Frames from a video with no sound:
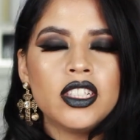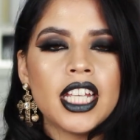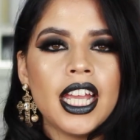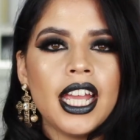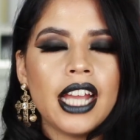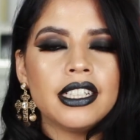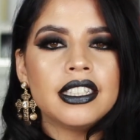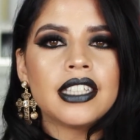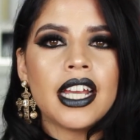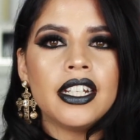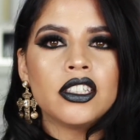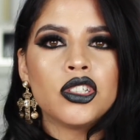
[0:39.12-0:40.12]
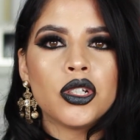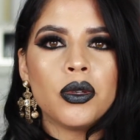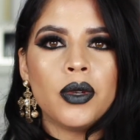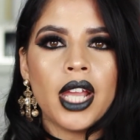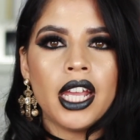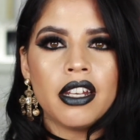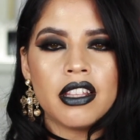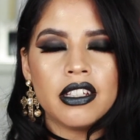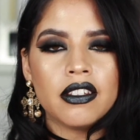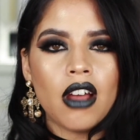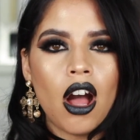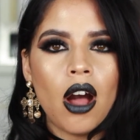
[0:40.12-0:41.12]
today I decided to create
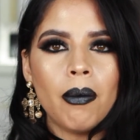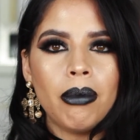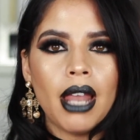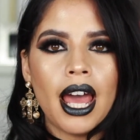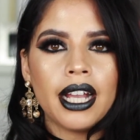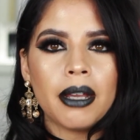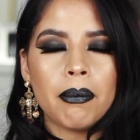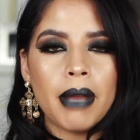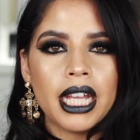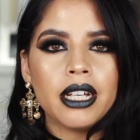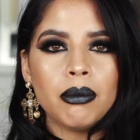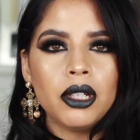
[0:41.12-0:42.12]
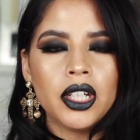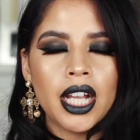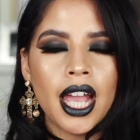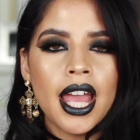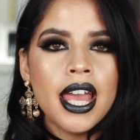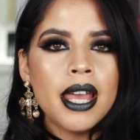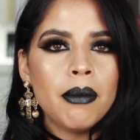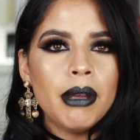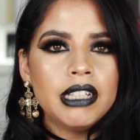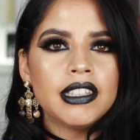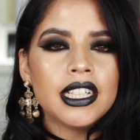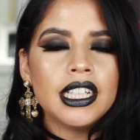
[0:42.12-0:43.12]
this all black makeup look,
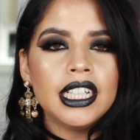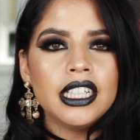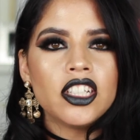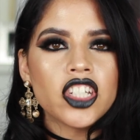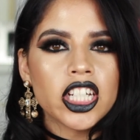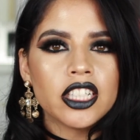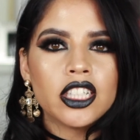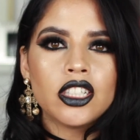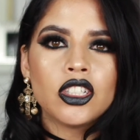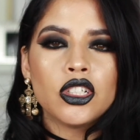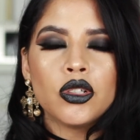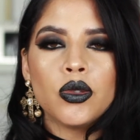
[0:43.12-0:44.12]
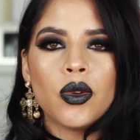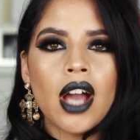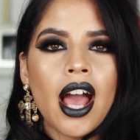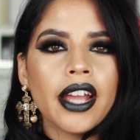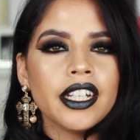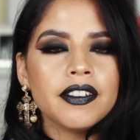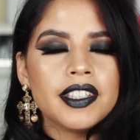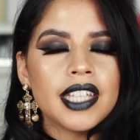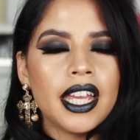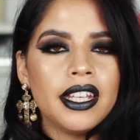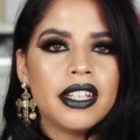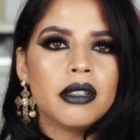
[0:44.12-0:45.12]
basically just to kind of
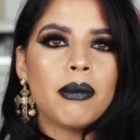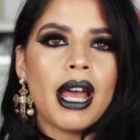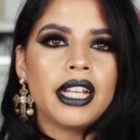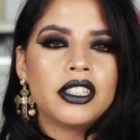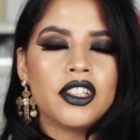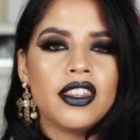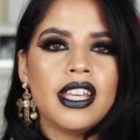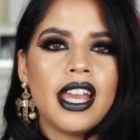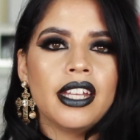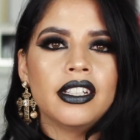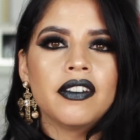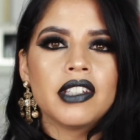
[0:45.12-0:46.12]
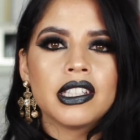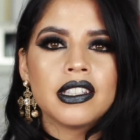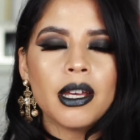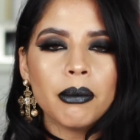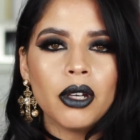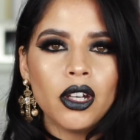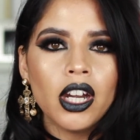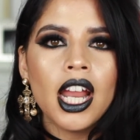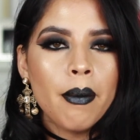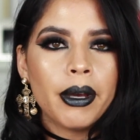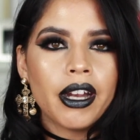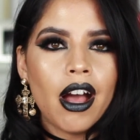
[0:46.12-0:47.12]
say goodbye to the end of the summer,
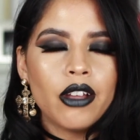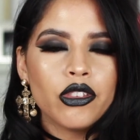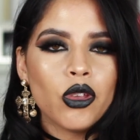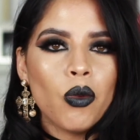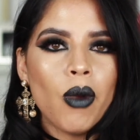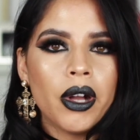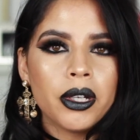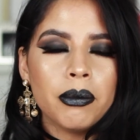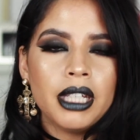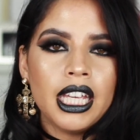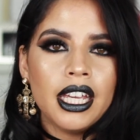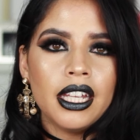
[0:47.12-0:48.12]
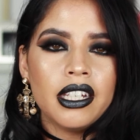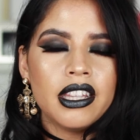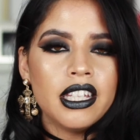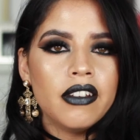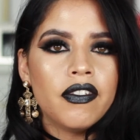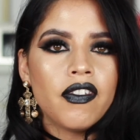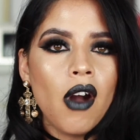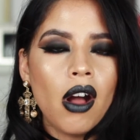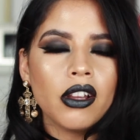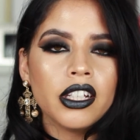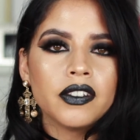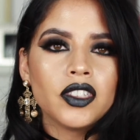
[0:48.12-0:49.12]
but also welcoming in the
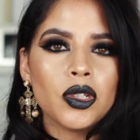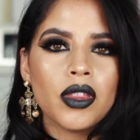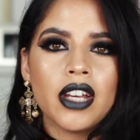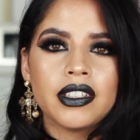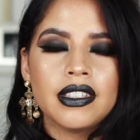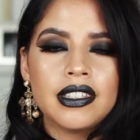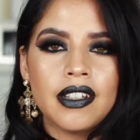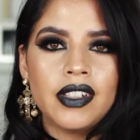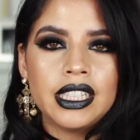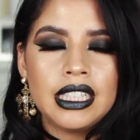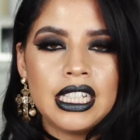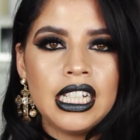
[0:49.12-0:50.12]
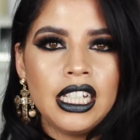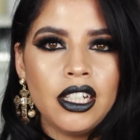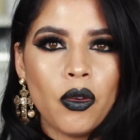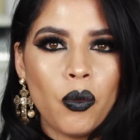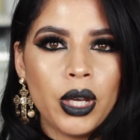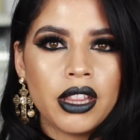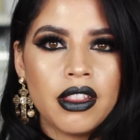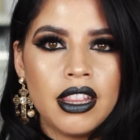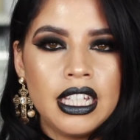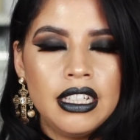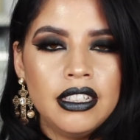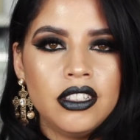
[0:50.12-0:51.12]
fall of 2017 with
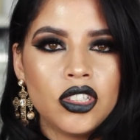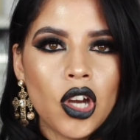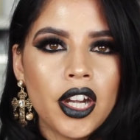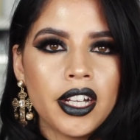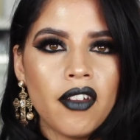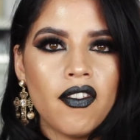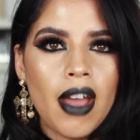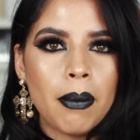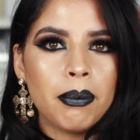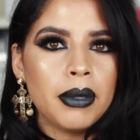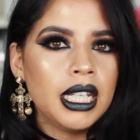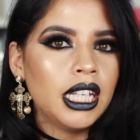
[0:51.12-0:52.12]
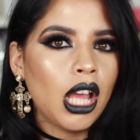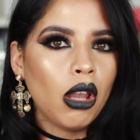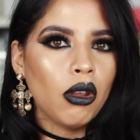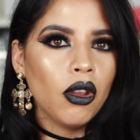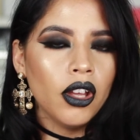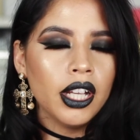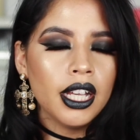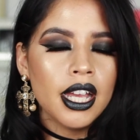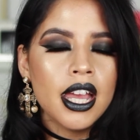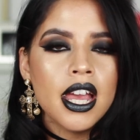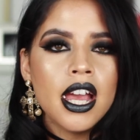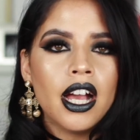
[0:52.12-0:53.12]
the dark vampy look.
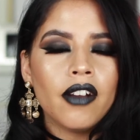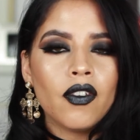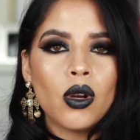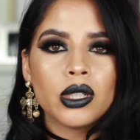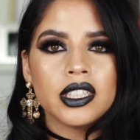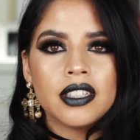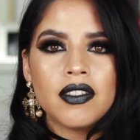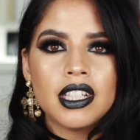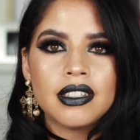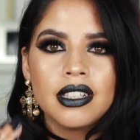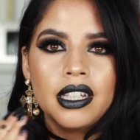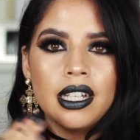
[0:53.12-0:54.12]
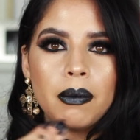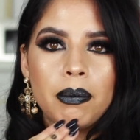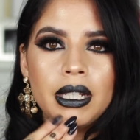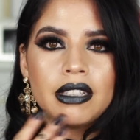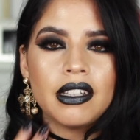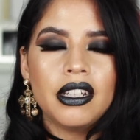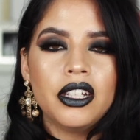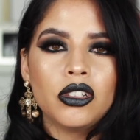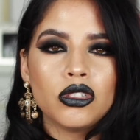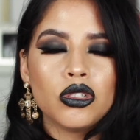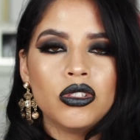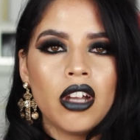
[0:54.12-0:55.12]
Of course, if this lip is a
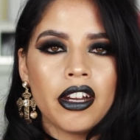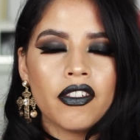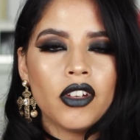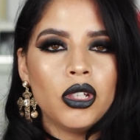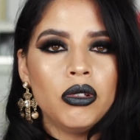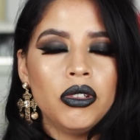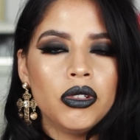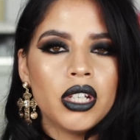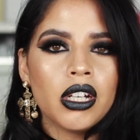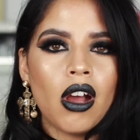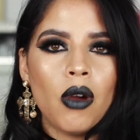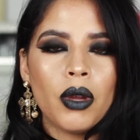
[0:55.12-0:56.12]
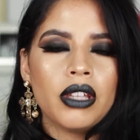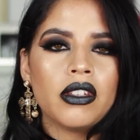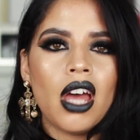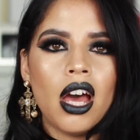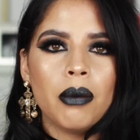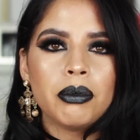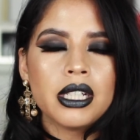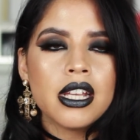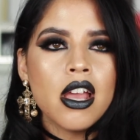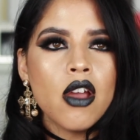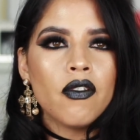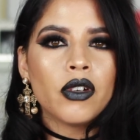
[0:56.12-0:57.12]
little too dark for you, you can always opt
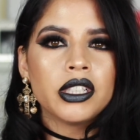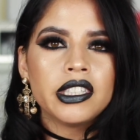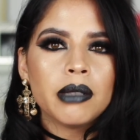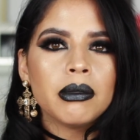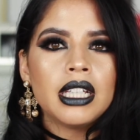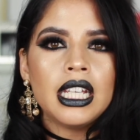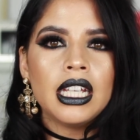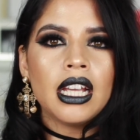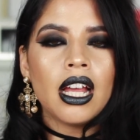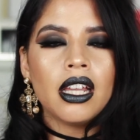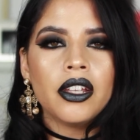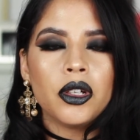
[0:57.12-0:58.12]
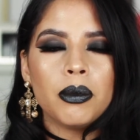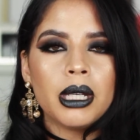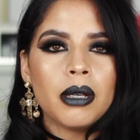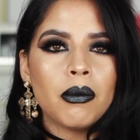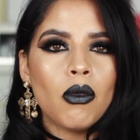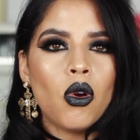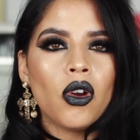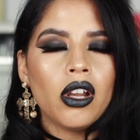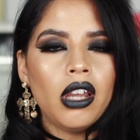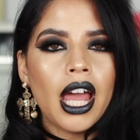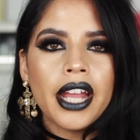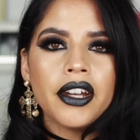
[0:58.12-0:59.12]
for something a little bit more
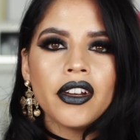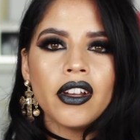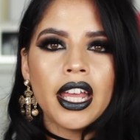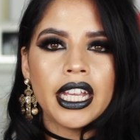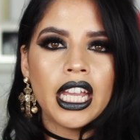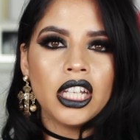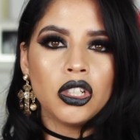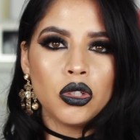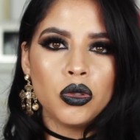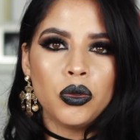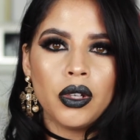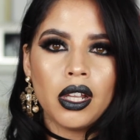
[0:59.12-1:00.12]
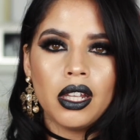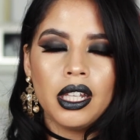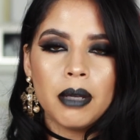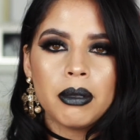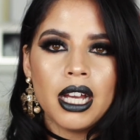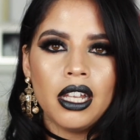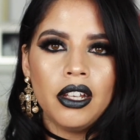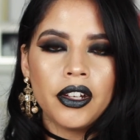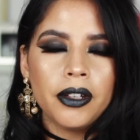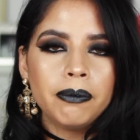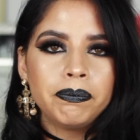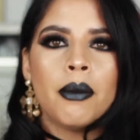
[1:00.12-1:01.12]
lighter, like a nude lip
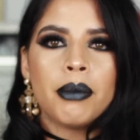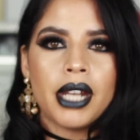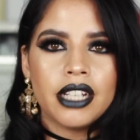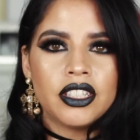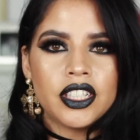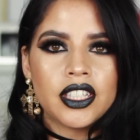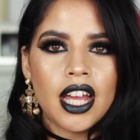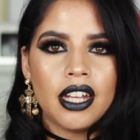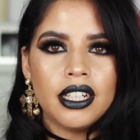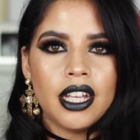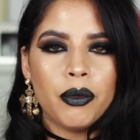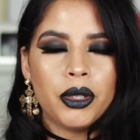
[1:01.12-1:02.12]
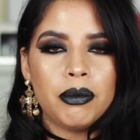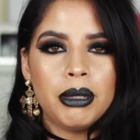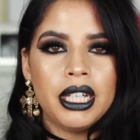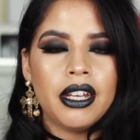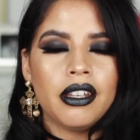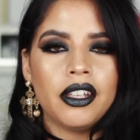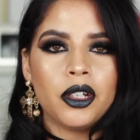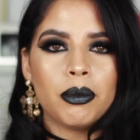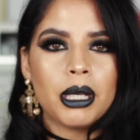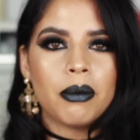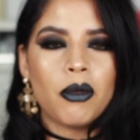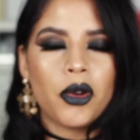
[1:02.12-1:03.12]
color. But I just thought it would be a little
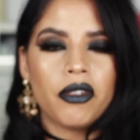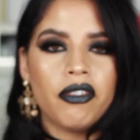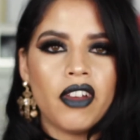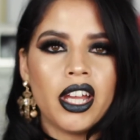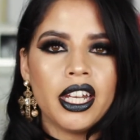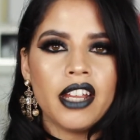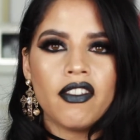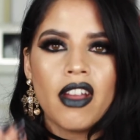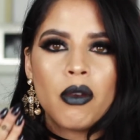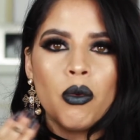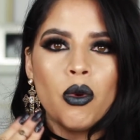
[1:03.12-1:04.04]
bit more fun if I